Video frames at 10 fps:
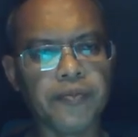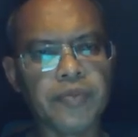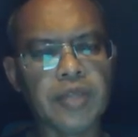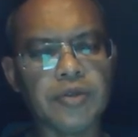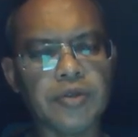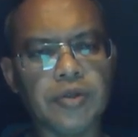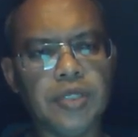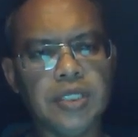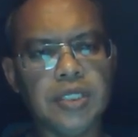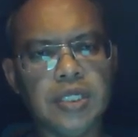So
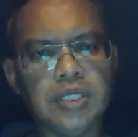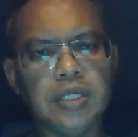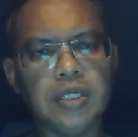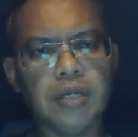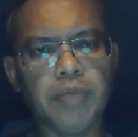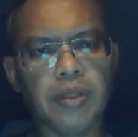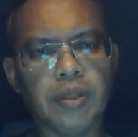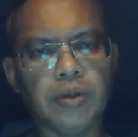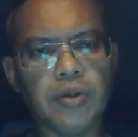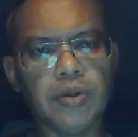this is the
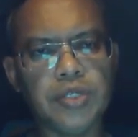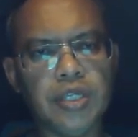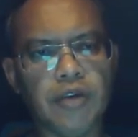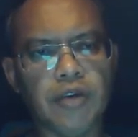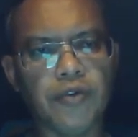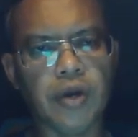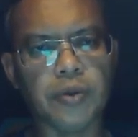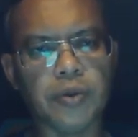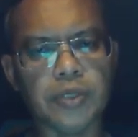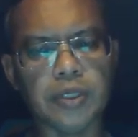methodology of
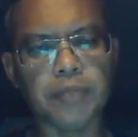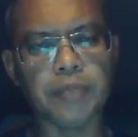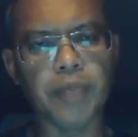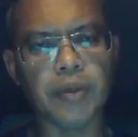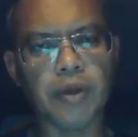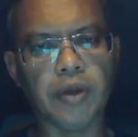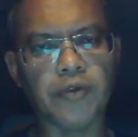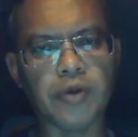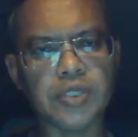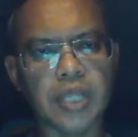our
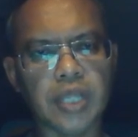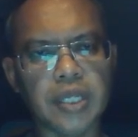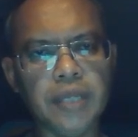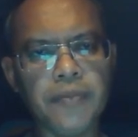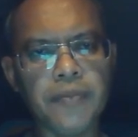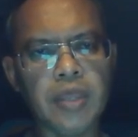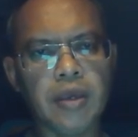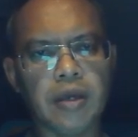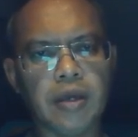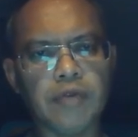study,
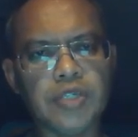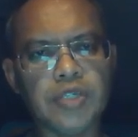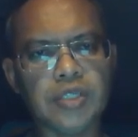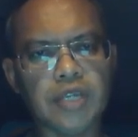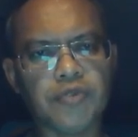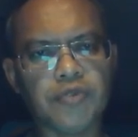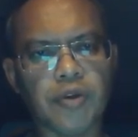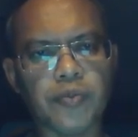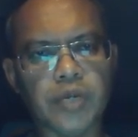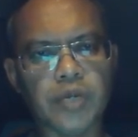which starts from
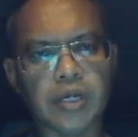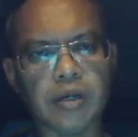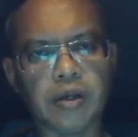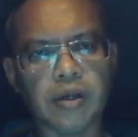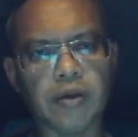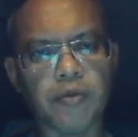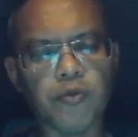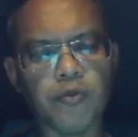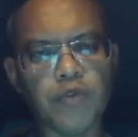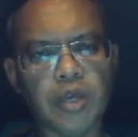
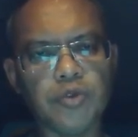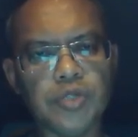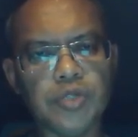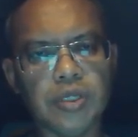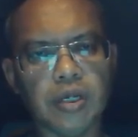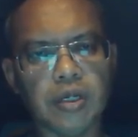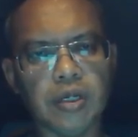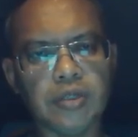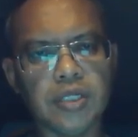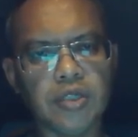we are using
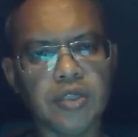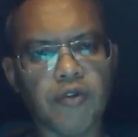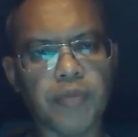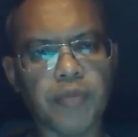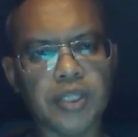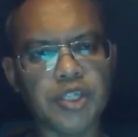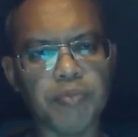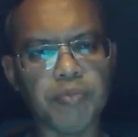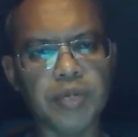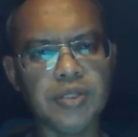search of
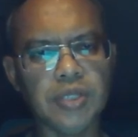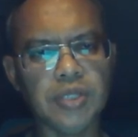participants,